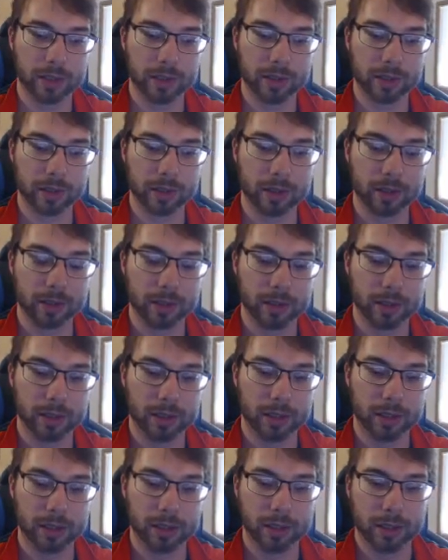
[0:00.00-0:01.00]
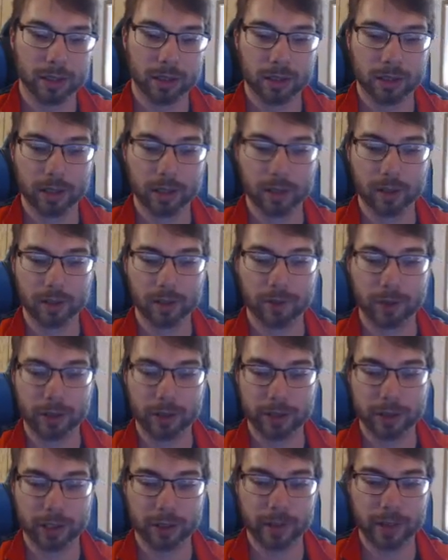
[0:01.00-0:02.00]
So, a little
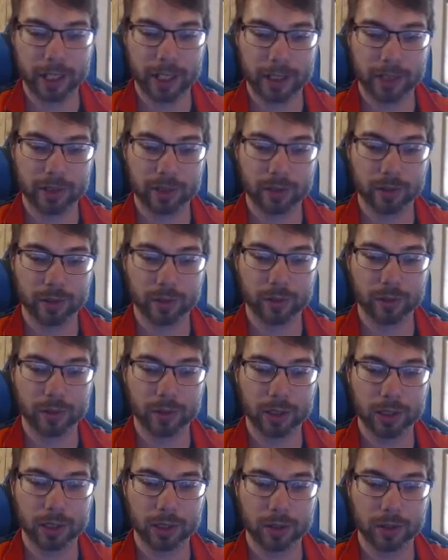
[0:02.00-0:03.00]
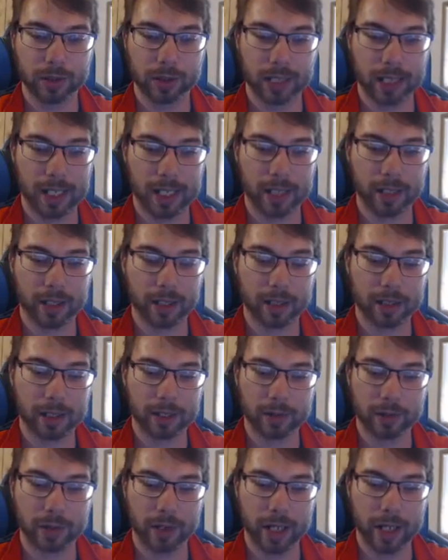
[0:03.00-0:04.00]
unfortunate we had to rely on
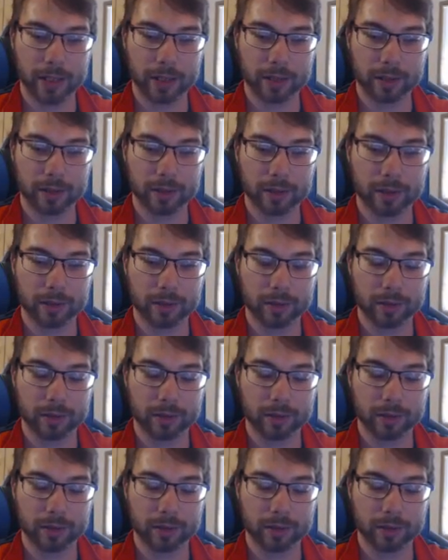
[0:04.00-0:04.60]
our Dragon,